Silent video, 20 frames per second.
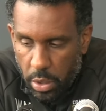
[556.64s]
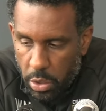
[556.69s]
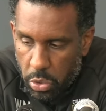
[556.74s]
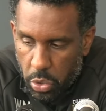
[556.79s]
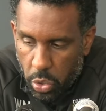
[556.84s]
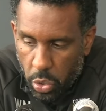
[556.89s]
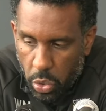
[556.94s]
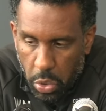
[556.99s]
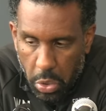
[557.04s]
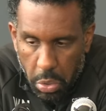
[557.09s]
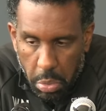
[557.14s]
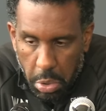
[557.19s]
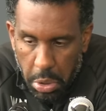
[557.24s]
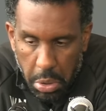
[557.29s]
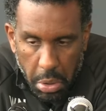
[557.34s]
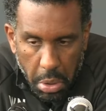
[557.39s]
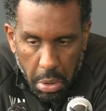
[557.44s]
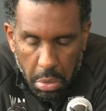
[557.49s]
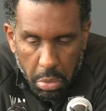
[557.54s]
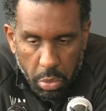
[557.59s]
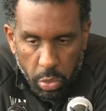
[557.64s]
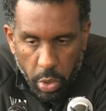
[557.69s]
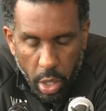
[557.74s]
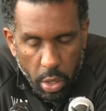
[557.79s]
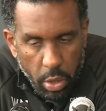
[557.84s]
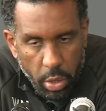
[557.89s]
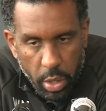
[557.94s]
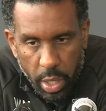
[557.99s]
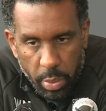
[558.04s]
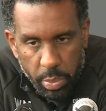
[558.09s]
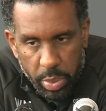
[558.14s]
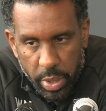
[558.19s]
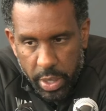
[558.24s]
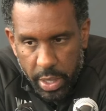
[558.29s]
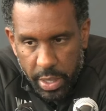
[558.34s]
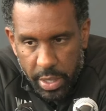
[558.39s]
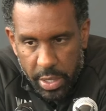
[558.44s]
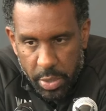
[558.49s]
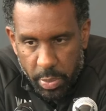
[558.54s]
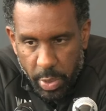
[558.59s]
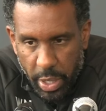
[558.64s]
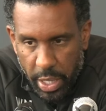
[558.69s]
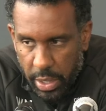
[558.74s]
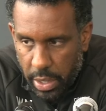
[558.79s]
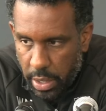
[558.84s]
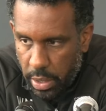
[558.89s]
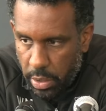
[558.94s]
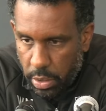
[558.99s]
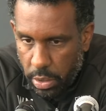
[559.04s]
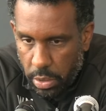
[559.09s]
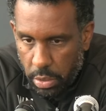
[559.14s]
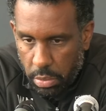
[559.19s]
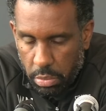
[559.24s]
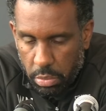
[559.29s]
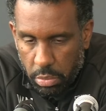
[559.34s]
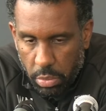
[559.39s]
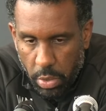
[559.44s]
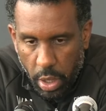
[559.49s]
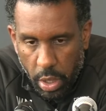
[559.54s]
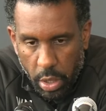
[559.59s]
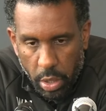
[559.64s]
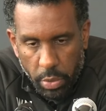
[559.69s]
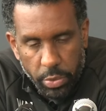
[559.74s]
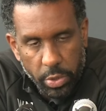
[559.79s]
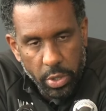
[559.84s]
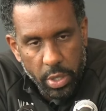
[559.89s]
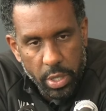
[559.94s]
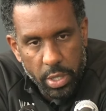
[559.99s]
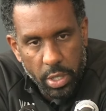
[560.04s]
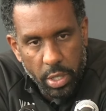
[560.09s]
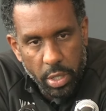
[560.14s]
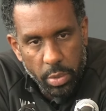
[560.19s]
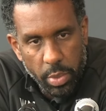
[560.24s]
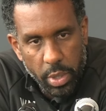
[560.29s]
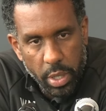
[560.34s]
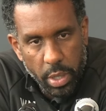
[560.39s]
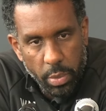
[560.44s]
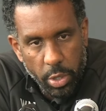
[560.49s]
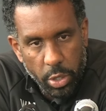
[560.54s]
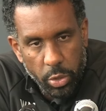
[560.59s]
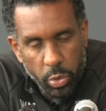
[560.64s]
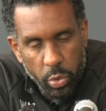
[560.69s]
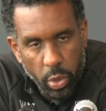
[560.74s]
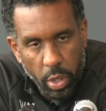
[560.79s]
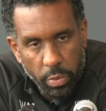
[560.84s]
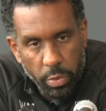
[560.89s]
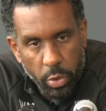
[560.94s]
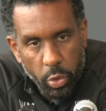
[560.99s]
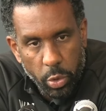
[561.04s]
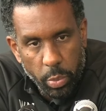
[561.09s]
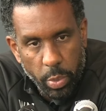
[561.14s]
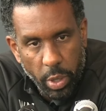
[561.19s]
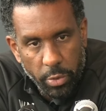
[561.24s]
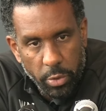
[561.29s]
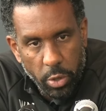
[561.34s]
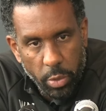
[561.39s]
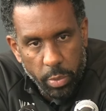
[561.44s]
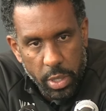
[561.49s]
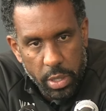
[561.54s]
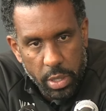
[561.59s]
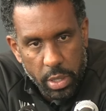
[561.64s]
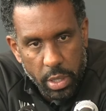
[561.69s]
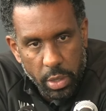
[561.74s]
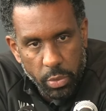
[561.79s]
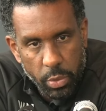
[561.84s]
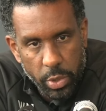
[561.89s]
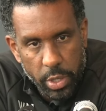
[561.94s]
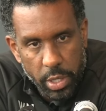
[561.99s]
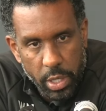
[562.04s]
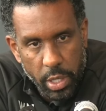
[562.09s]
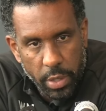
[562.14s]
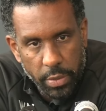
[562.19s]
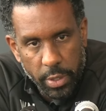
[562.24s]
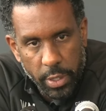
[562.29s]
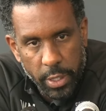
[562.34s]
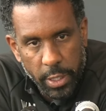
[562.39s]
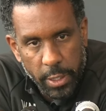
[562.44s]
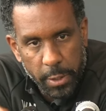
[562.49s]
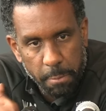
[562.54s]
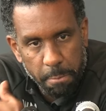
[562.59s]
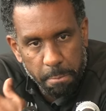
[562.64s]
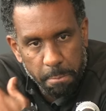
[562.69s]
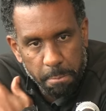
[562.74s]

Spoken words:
So, but no, we are all happy that he's back, and hopefully he's going to be able to have a good performance, and we'll see after that.